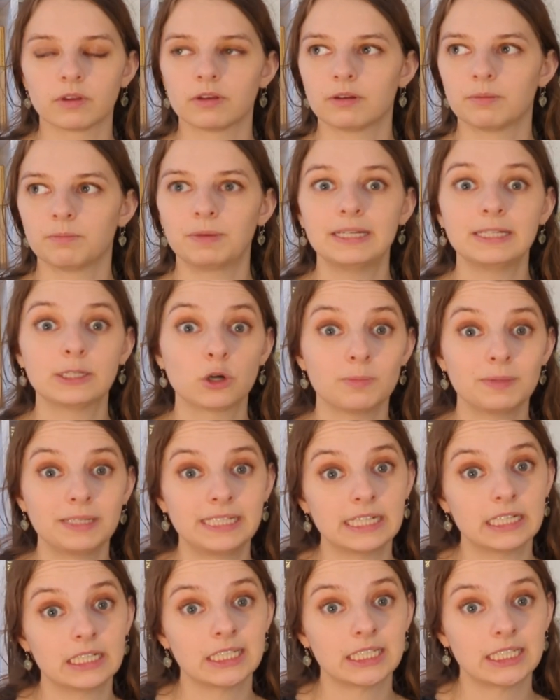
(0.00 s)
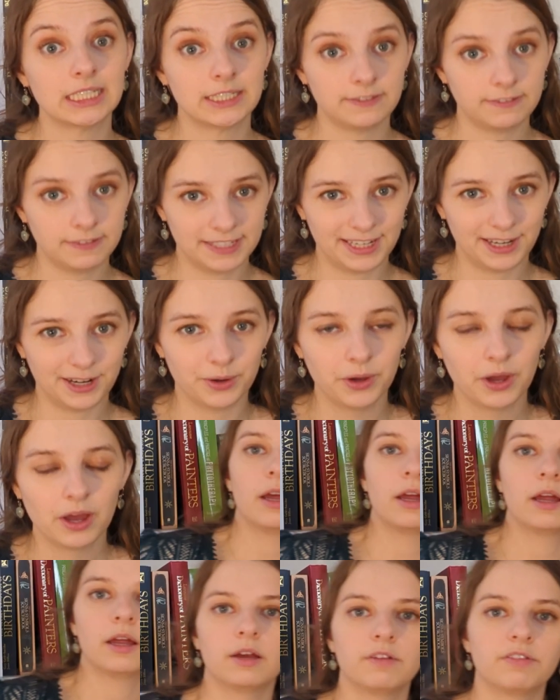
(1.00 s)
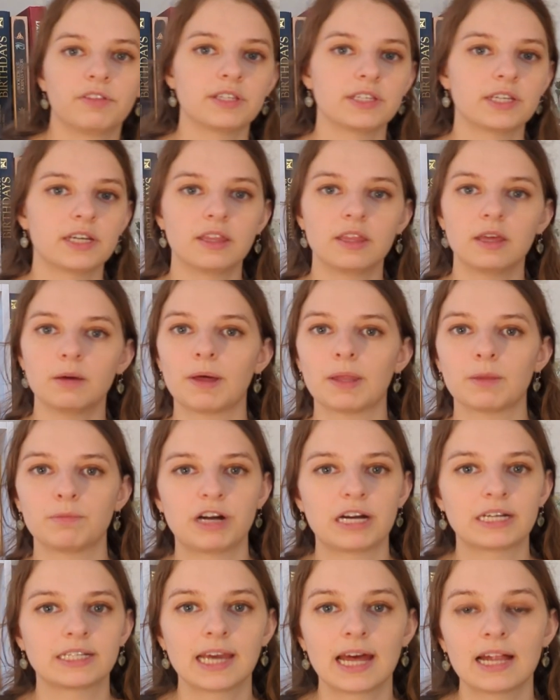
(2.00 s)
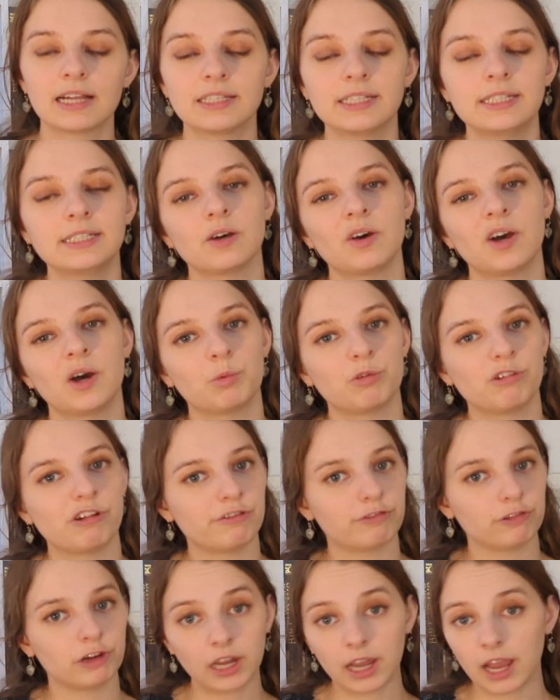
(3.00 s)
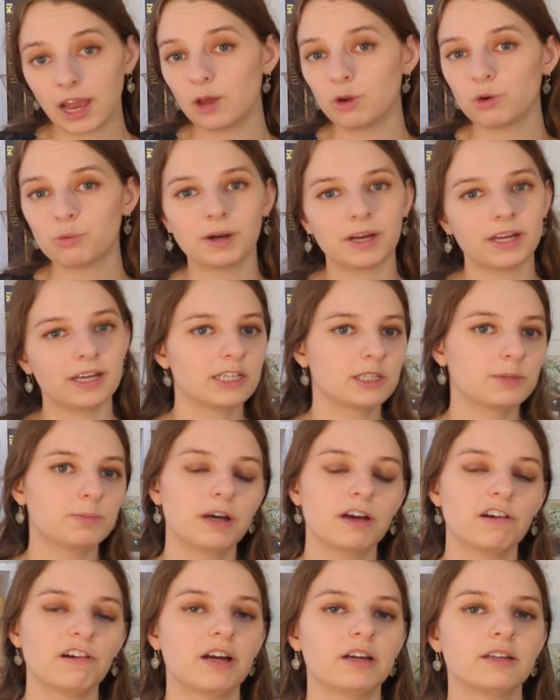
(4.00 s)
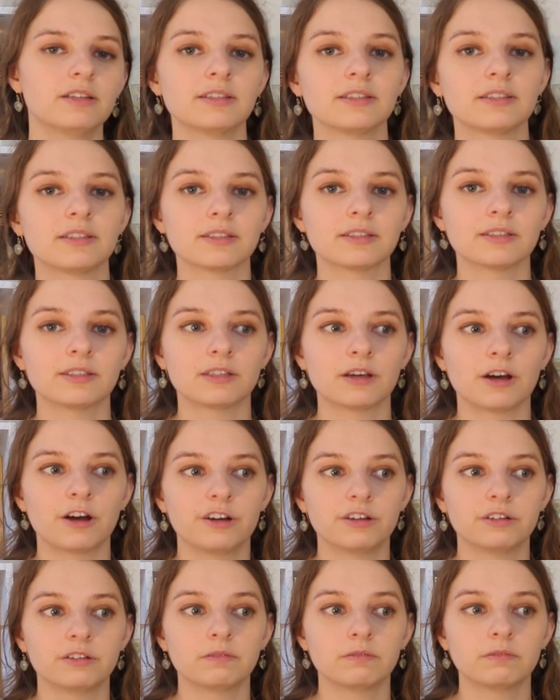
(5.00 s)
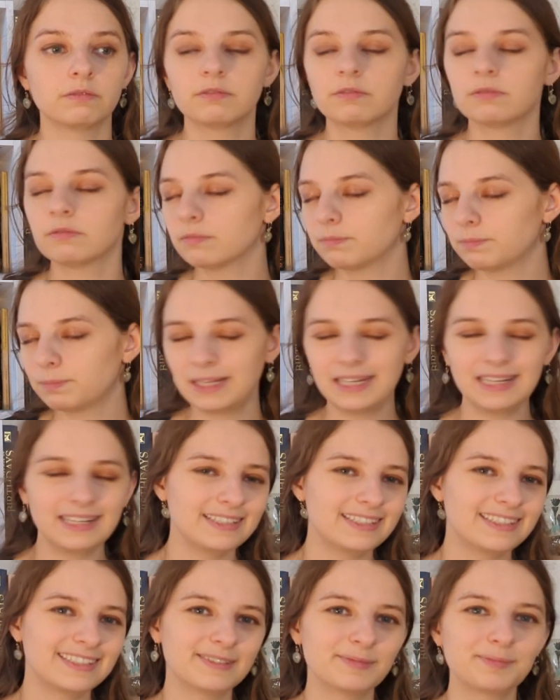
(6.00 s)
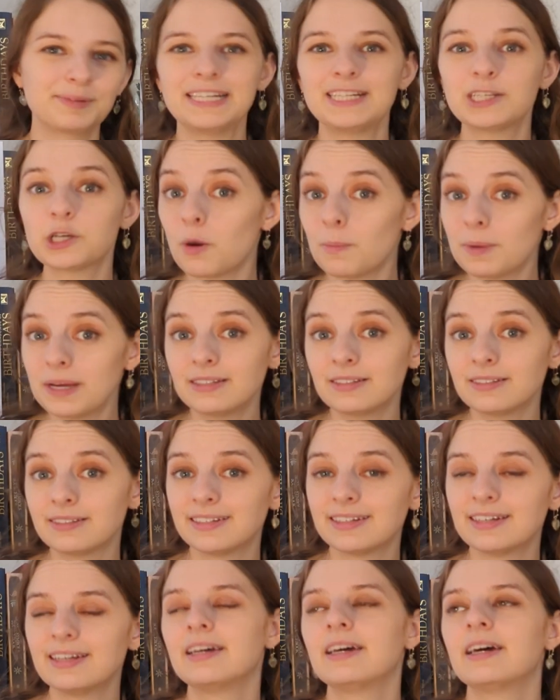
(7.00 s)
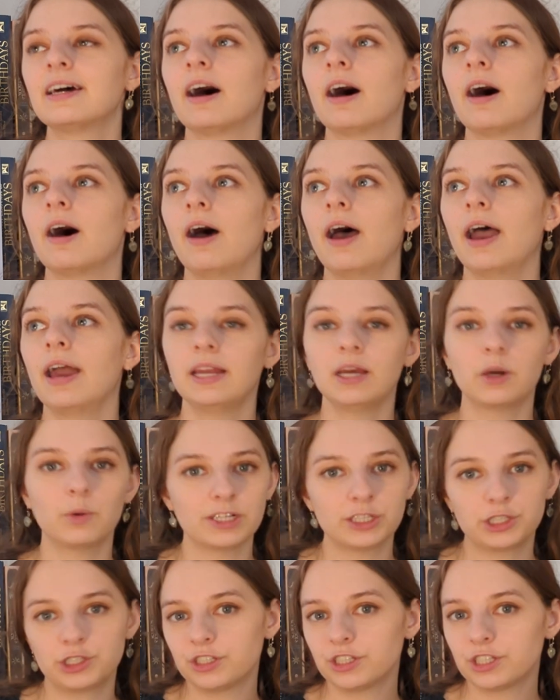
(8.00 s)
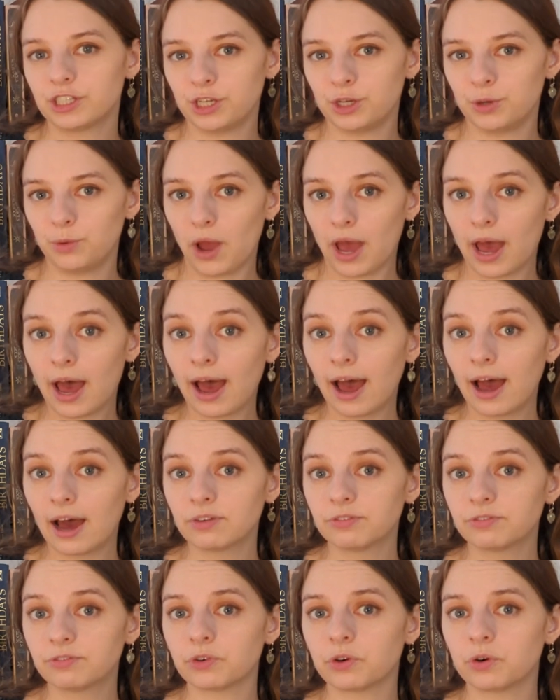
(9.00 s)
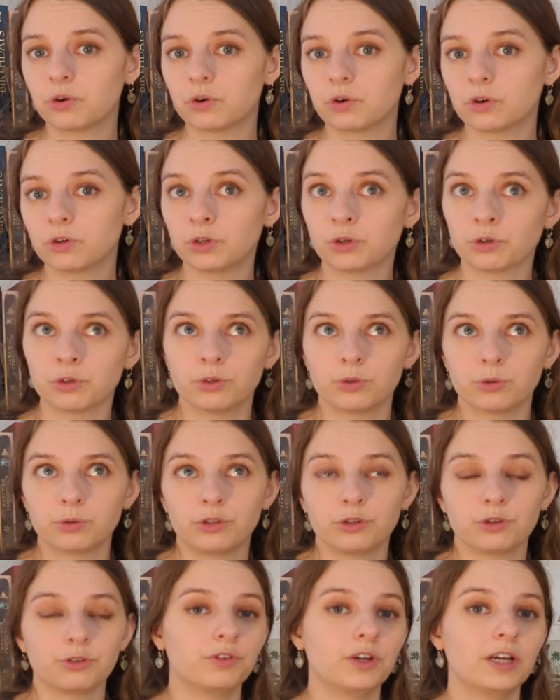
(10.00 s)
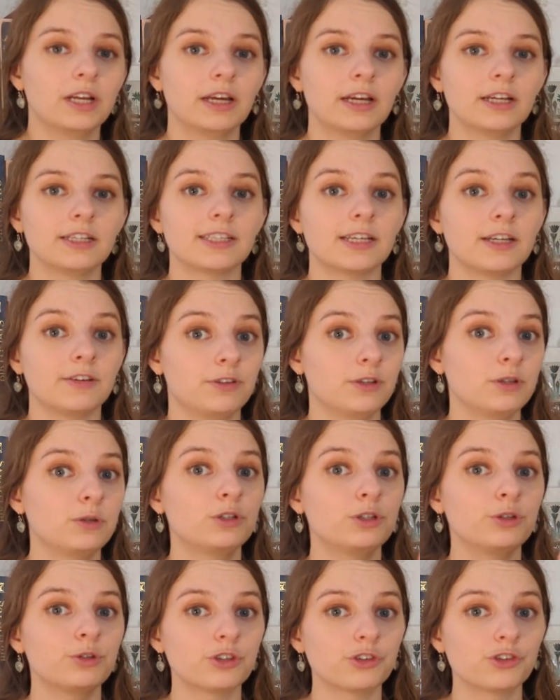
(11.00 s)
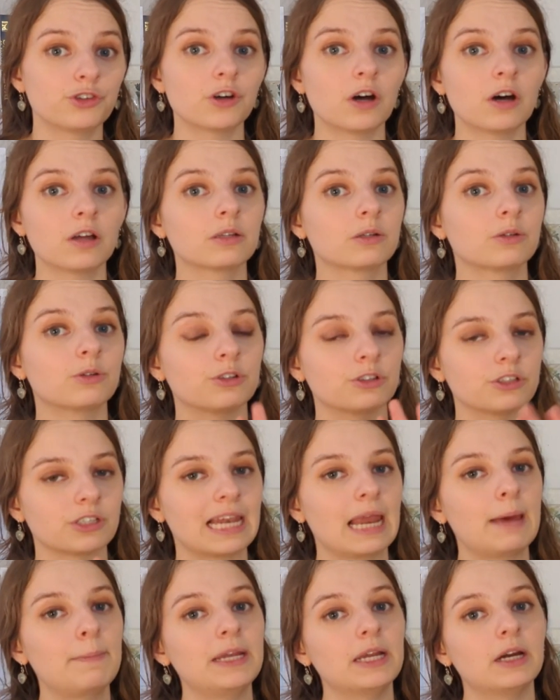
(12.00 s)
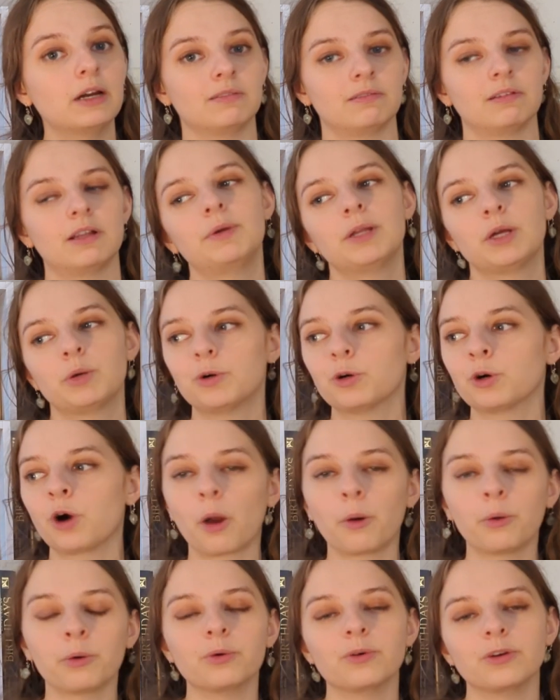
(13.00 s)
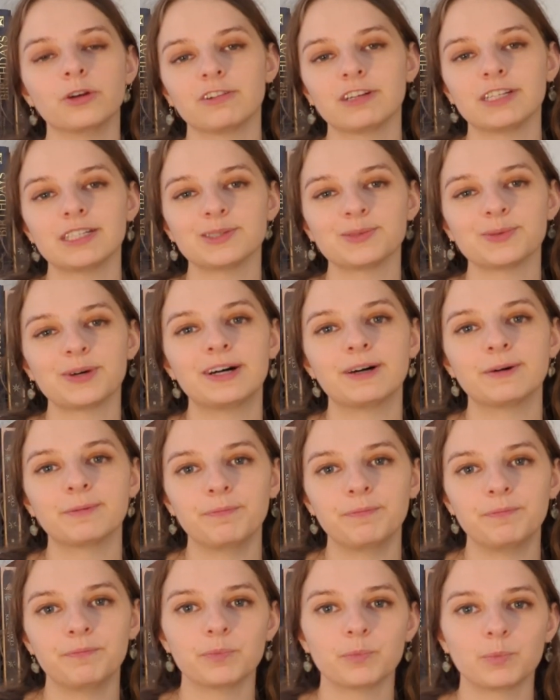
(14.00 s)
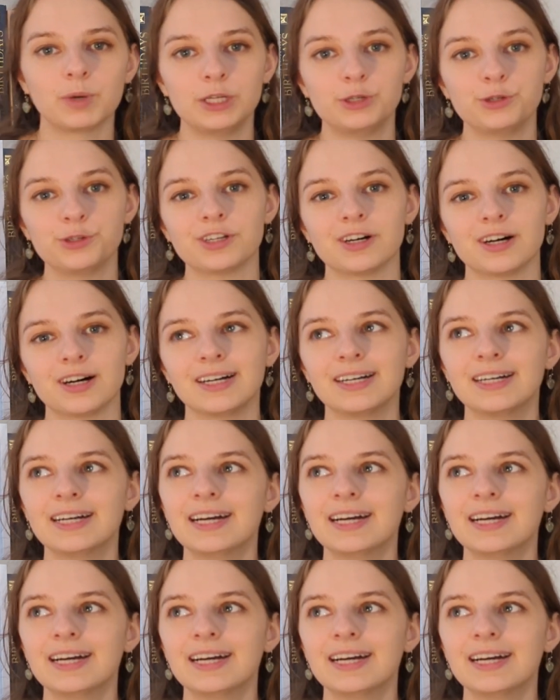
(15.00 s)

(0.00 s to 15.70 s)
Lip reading: please comment it under this video. If there's anything about the practicalities, I'll help wherever I can on my experience. So please comment any questions that you have, or your thoughts, your feelings. If you choose to start the course, let me know. Let me know what cohort you're in as well when you start.